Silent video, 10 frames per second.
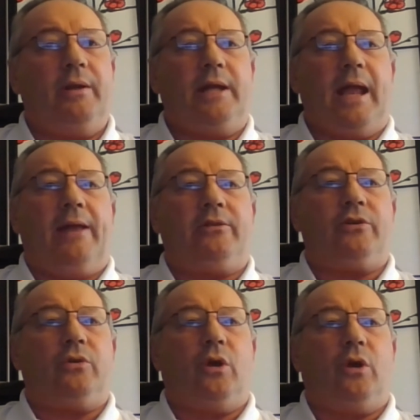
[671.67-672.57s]
to
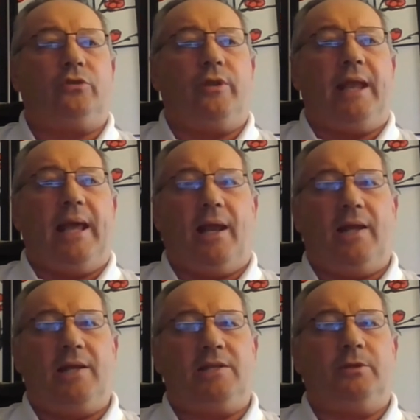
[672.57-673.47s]
enter onto the
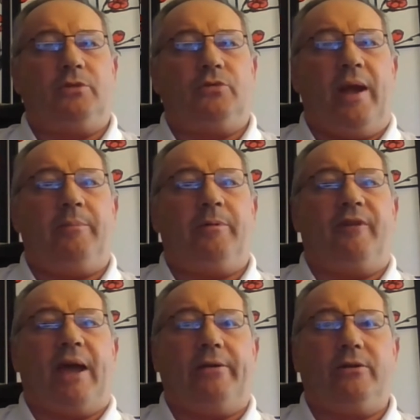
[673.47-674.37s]
eligible training
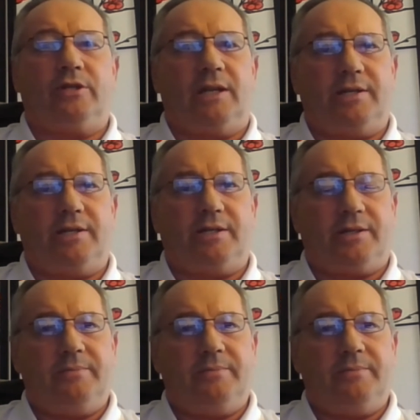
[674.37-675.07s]
providers list.